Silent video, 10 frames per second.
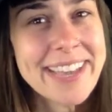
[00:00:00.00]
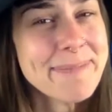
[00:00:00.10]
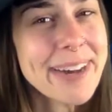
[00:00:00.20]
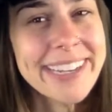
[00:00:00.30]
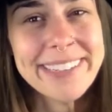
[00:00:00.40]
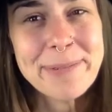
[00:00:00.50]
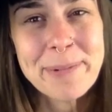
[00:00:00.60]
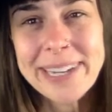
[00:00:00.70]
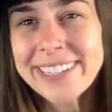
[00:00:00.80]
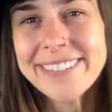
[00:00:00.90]
Am I
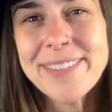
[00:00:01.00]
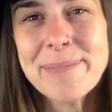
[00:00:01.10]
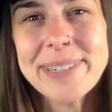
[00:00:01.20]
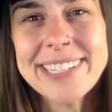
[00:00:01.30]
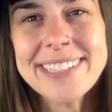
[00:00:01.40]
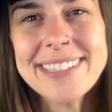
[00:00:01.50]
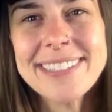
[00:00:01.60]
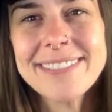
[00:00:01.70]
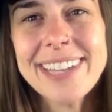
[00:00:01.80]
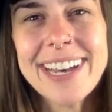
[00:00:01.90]
aware of the presence
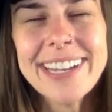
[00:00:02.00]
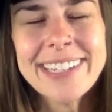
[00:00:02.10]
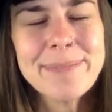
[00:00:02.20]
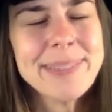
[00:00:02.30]
of God?